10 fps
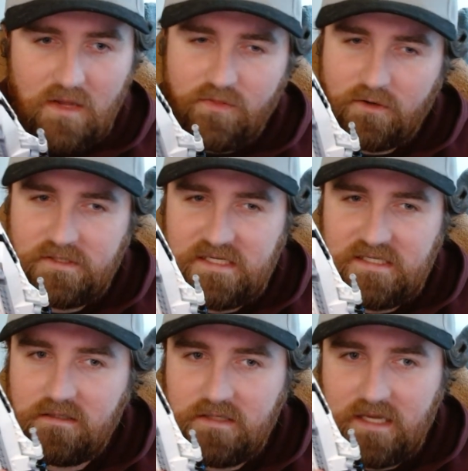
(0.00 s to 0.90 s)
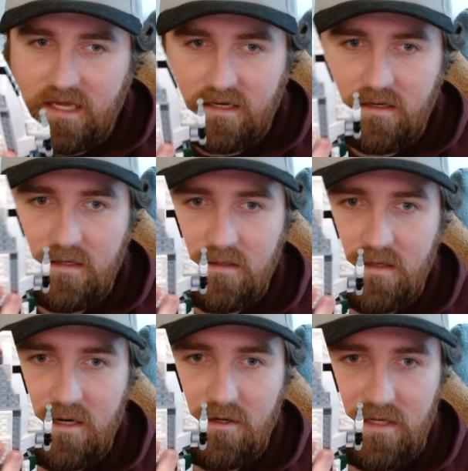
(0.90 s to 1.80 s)
They're decently hidden
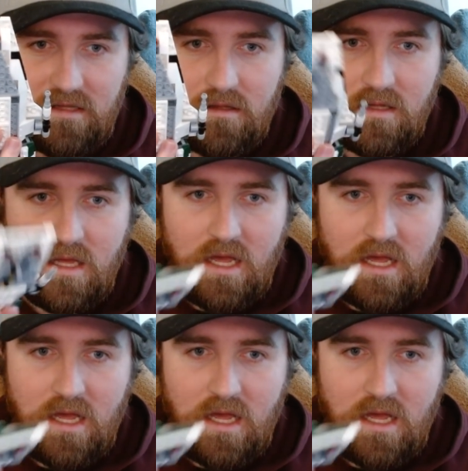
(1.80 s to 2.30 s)
underneath.